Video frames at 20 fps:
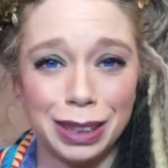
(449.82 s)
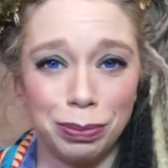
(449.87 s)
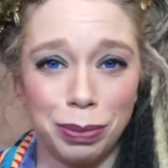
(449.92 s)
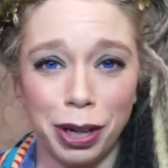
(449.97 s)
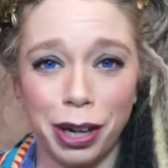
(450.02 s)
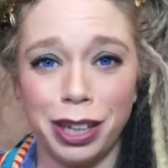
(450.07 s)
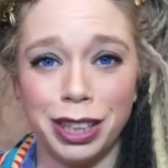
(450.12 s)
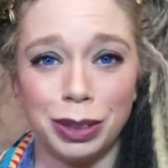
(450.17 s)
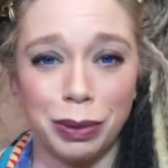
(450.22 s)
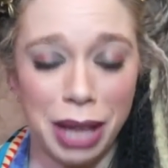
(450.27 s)

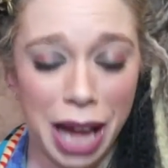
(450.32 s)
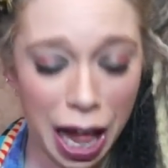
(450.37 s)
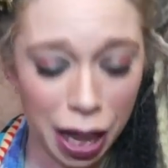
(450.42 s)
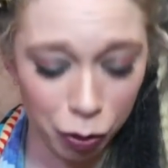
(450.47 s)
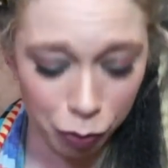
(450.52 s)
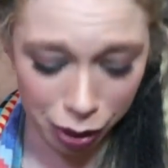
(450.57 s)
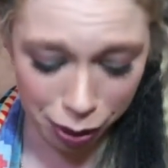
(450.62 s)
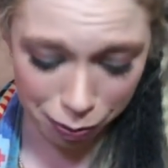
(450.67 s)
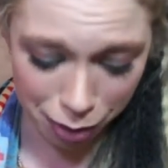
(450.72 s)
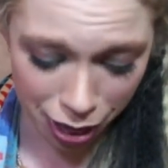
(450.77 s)
experience with
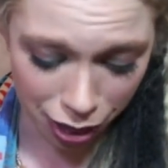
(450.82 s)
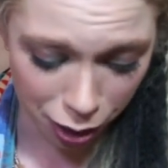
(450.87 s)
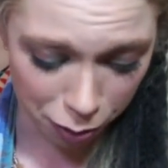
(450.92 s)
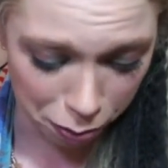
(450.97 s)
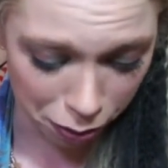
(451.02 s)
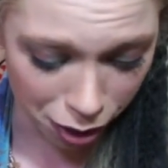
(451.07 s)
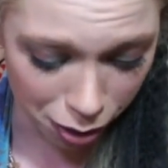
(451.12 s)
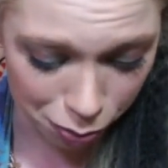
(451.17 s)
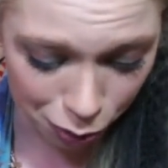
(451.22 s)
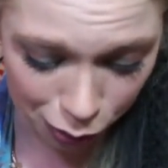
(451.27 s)
Halloween
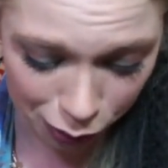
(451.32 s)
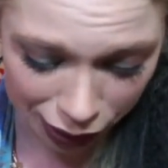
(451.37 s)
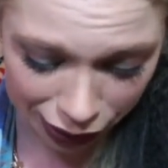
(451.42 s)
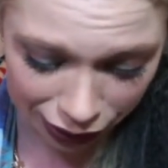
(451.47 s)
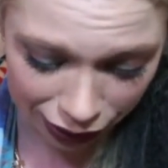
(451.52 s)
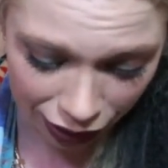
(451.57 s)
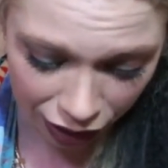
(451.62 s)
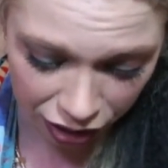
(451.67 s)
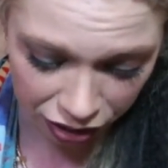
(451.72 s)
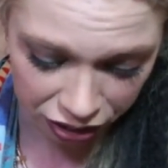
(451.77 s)
makeup a couple
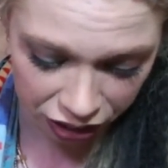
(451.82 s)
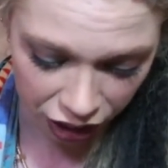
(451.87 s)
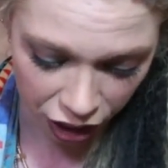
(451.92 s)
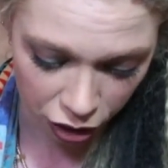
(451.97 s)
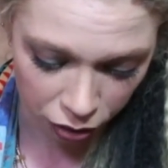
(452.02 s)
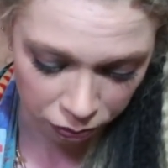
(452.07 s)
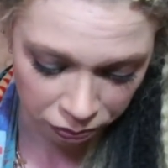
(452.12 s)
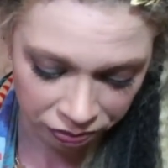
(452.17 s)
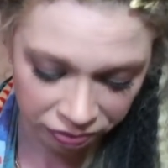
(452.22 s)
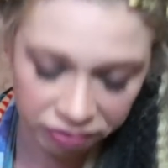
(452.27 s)
weeks ago,
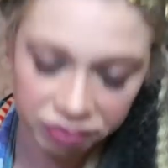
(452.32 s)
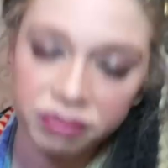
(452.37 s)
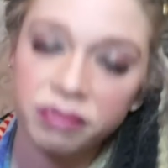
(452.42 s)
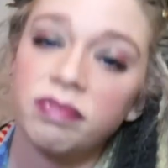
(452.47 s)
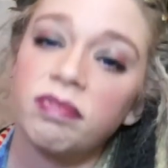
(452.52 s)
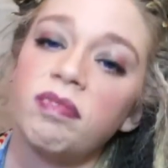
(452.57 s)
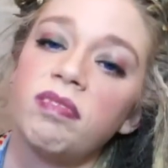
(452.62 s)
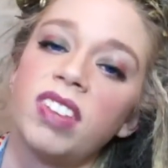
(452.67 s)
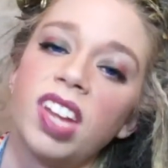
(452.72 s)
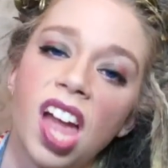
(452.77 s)
so
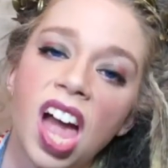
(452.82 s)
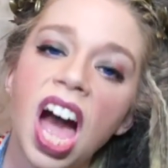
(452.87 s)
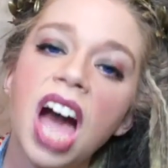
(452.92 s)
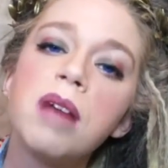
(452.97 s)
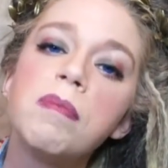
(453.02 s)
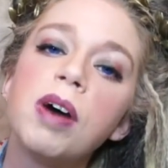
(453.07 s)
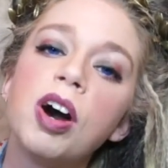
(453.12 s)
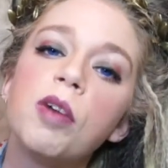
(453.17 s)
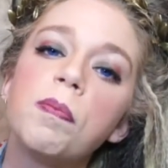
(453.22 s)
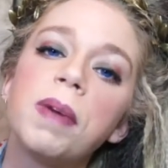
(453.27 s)

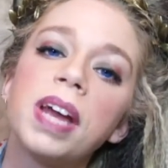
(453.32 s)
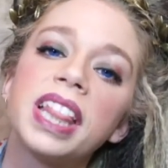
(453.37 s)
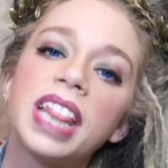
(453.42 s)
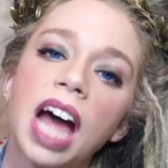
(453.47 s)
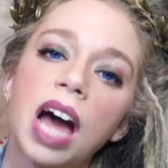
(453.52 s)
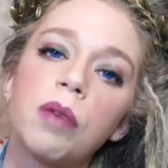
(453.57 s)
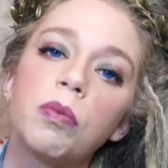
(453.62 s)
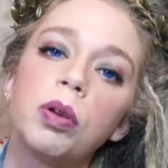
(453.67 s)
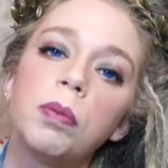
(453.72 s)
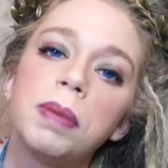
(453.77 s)
I'm hoping
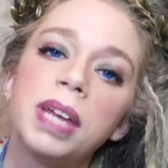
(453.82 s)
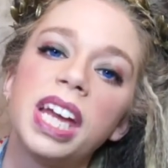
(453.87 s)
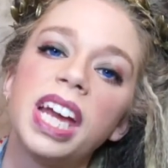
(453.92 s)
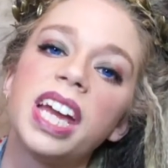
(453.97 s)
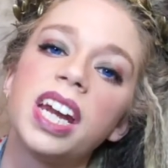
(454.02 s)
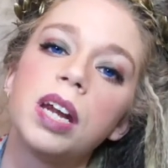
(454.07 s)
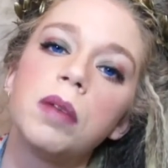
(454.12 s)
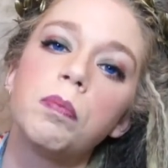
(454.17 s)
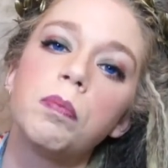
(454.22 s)
that will be an